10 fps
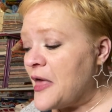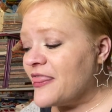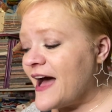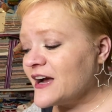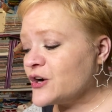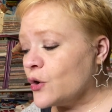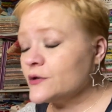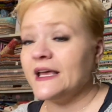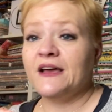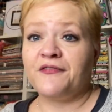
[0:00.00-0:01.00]
that
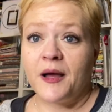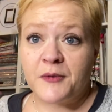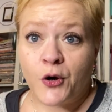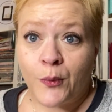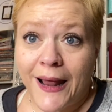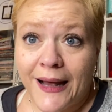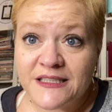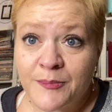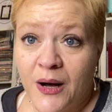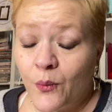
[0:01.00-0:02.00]
gold, if I'm correct
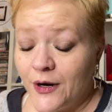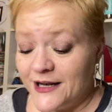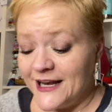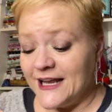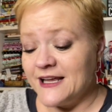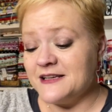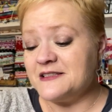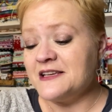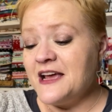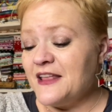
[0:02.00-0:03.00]
about what it is,